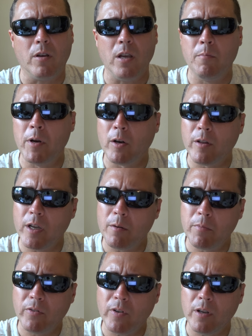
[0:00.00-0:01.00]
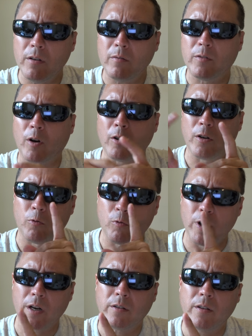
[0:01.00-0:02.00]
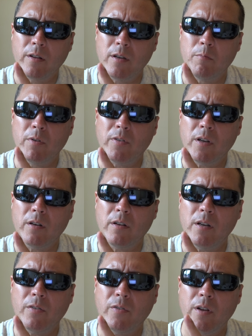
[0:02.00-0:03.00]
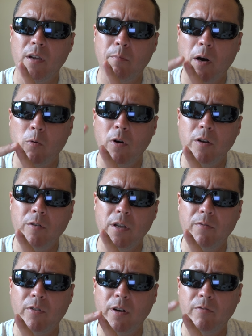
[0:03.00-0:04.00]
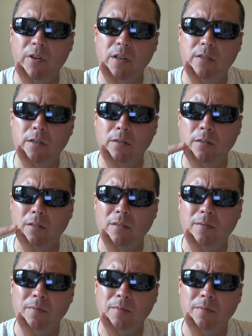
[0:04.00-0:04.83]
Email the embassy. Talk direct to the embassy in D.C. about what you need for your visa.